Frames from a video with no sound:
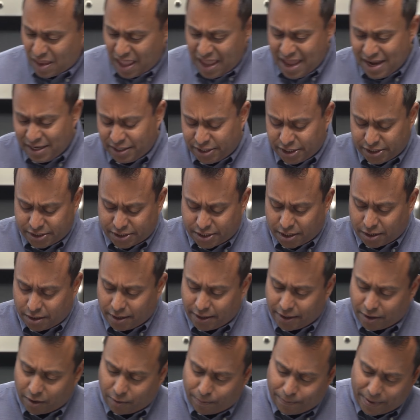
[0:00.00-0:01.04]
And just a
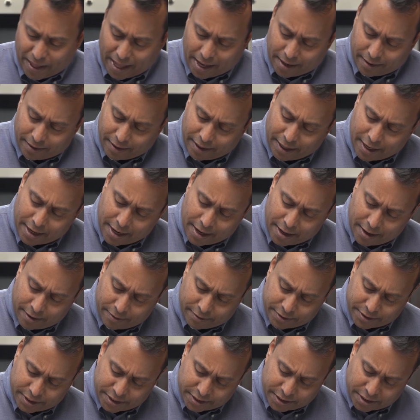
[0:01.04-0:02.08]
little bit, you
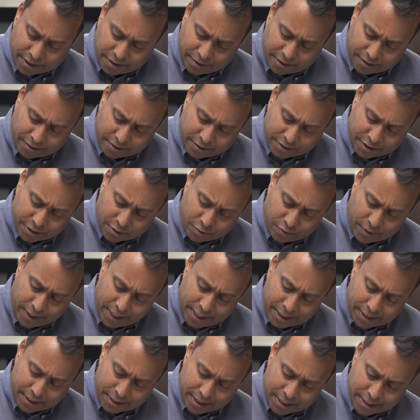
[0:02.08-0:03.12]
know, just a little
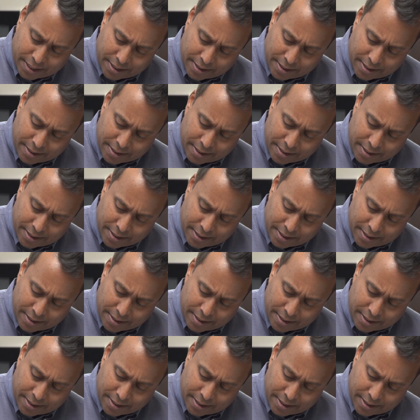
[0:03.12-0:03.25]
squeeze.